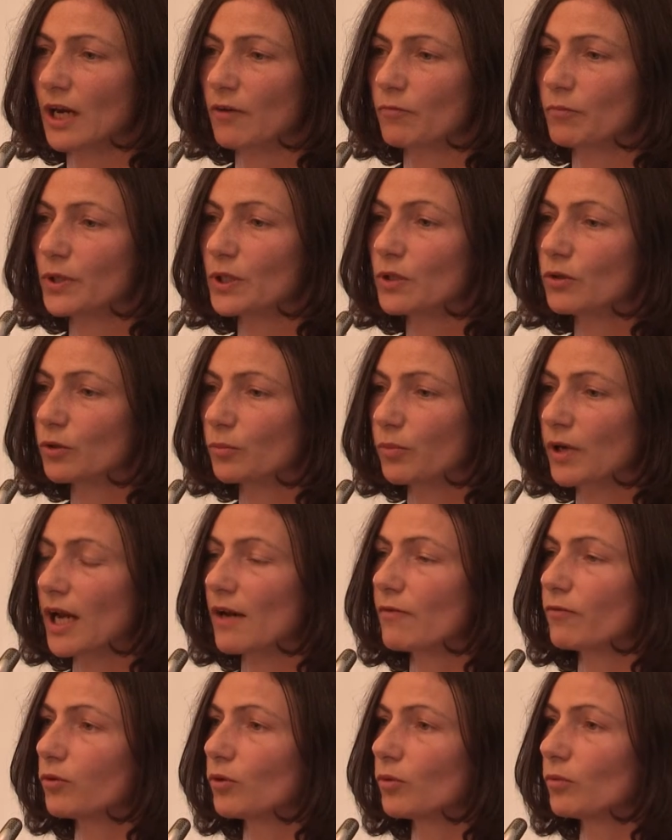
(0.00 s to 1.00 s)
have built a
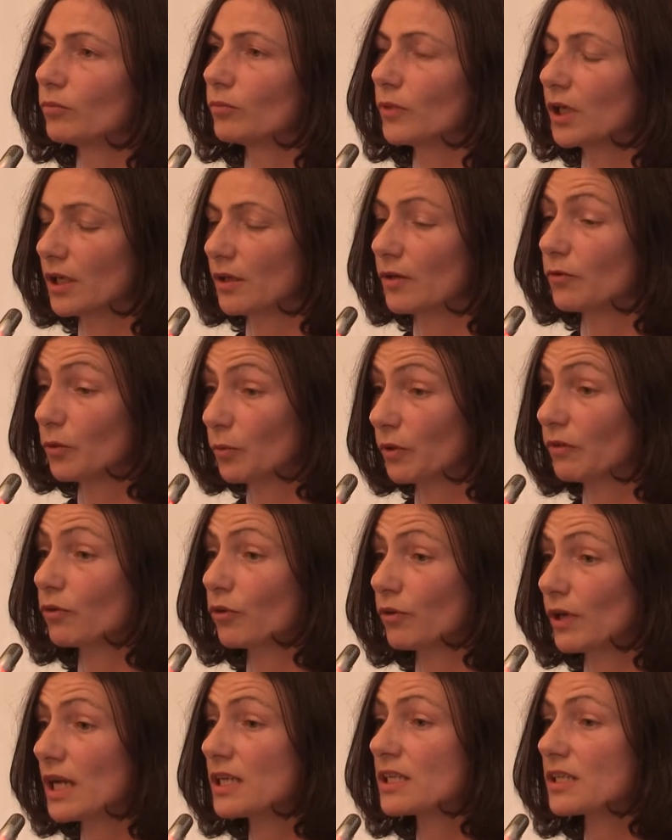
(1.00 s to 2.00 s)
platform, we've
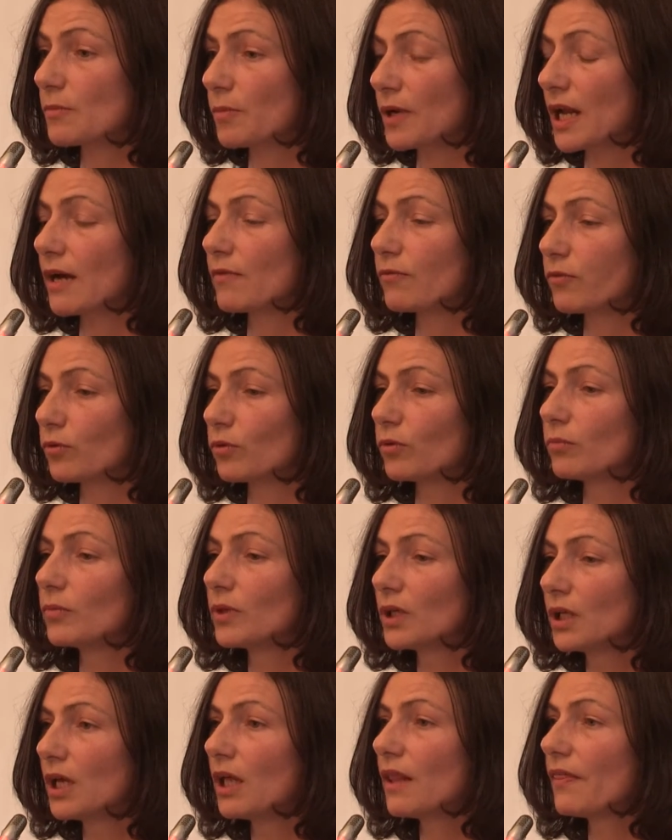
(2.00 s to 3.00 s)
created a platform
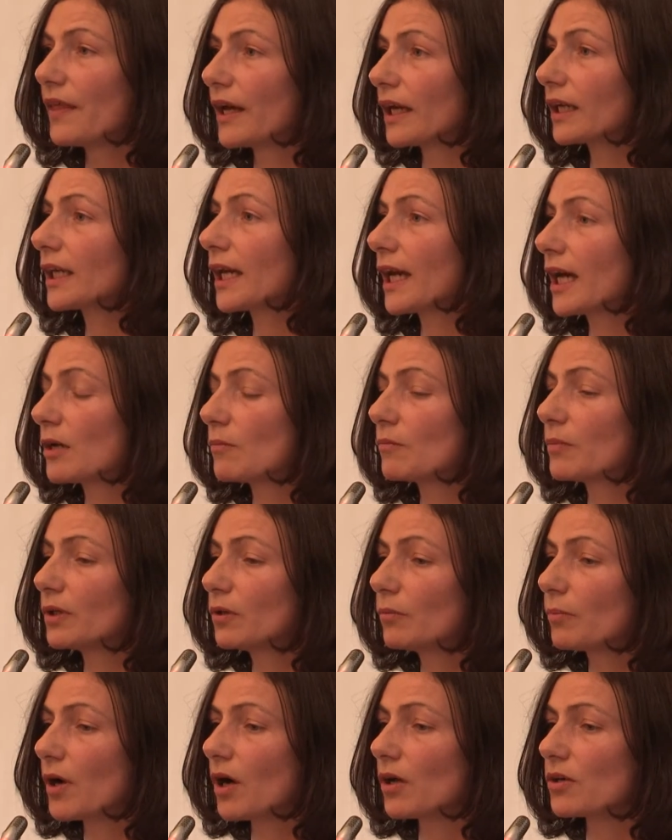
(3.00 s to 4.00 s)
that can
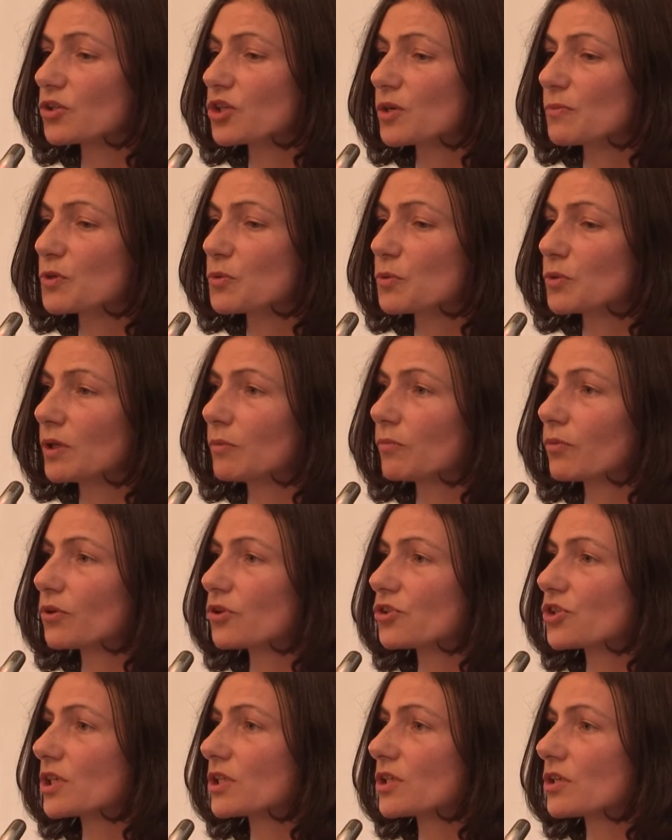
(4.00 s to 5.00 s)
build partnerships between
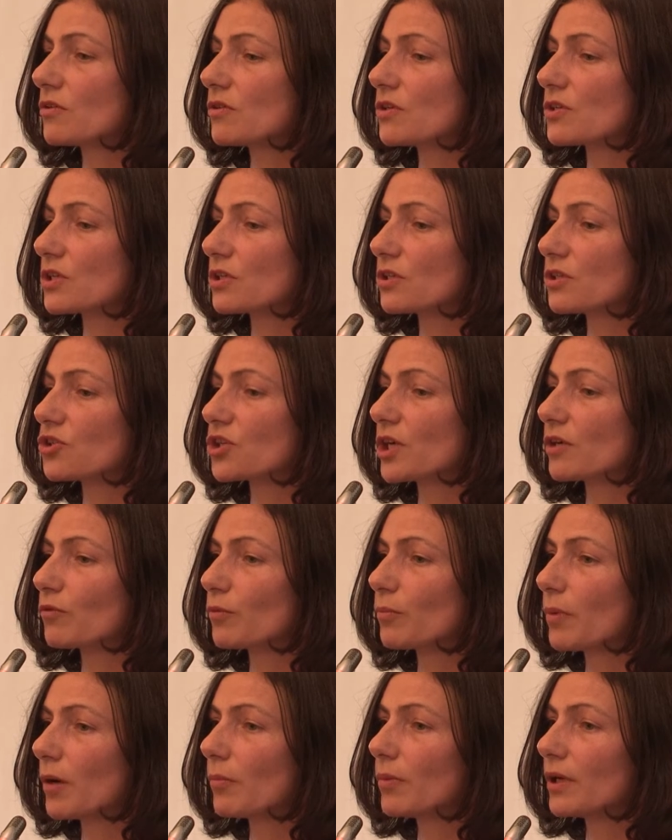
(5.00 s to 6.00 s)
project owners and the
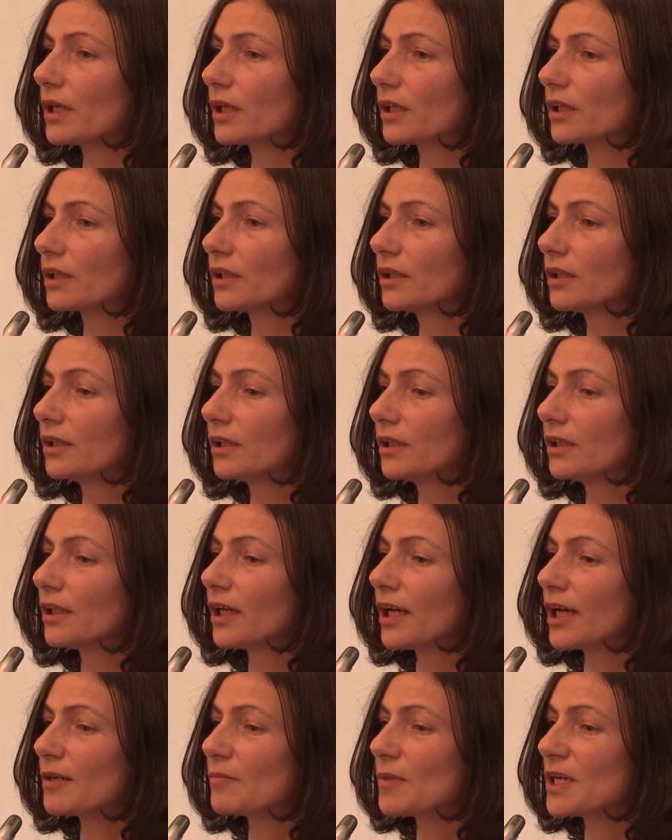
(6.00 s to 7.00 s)
general public
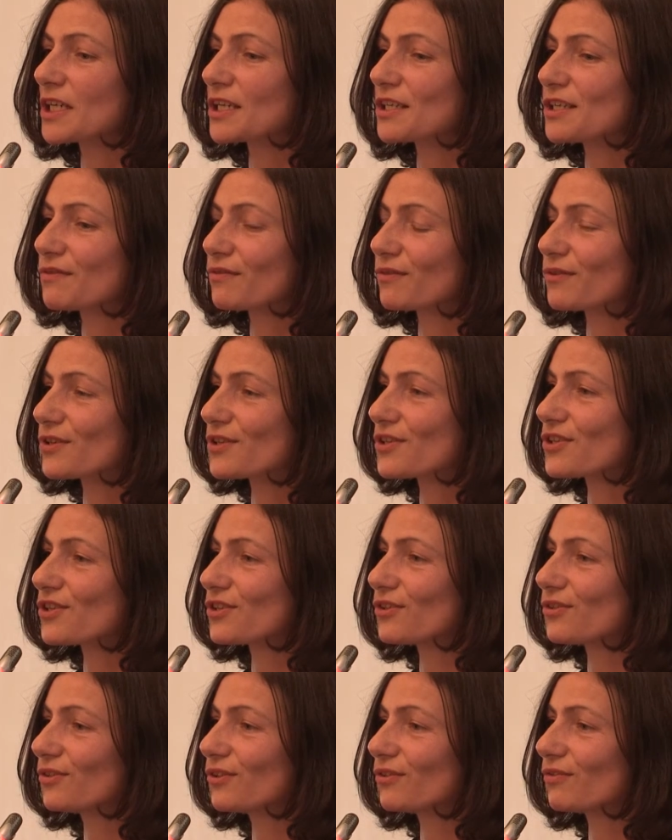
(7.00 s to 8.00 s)
and make a difference
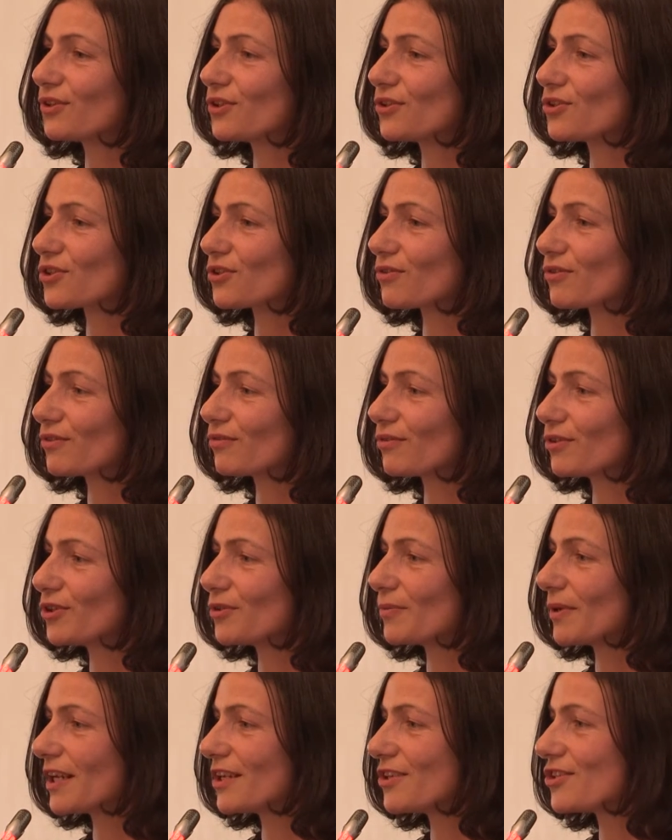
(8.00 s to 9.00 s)
to the future of
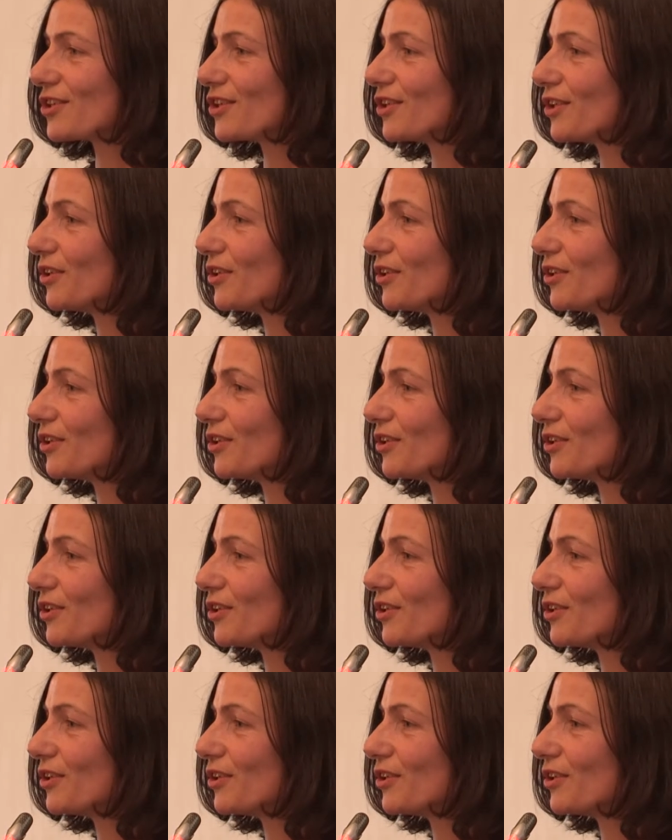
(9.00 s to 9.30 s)
renewable energy.